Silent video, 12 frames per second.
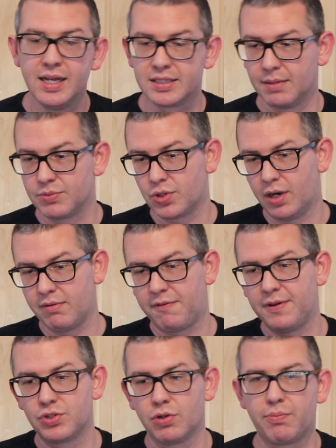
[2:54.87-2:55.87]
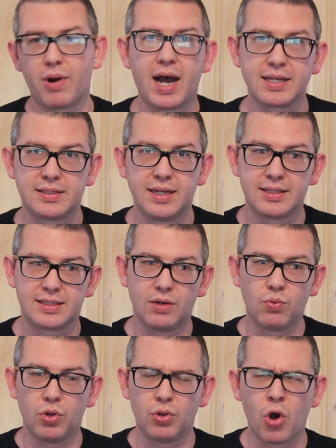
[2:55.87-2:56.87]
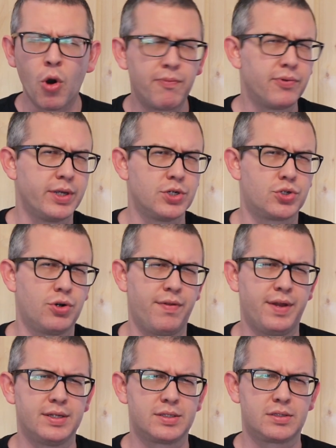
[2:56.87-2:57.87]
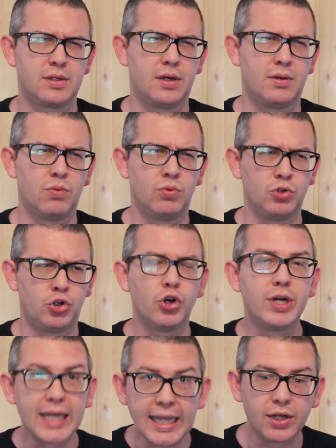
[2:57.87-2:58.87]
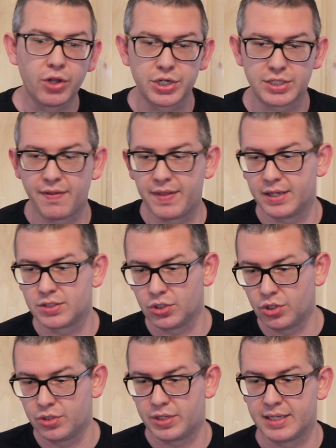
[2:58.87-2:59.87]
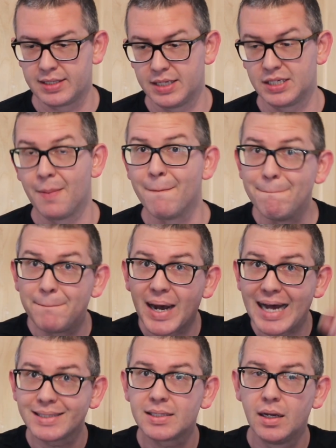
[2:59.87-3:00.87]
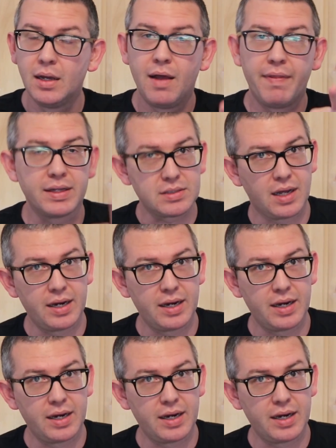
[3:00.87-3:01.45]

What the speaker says: some sort of official process that will hopefully ensure that it's good English and that it's a good translation, but that's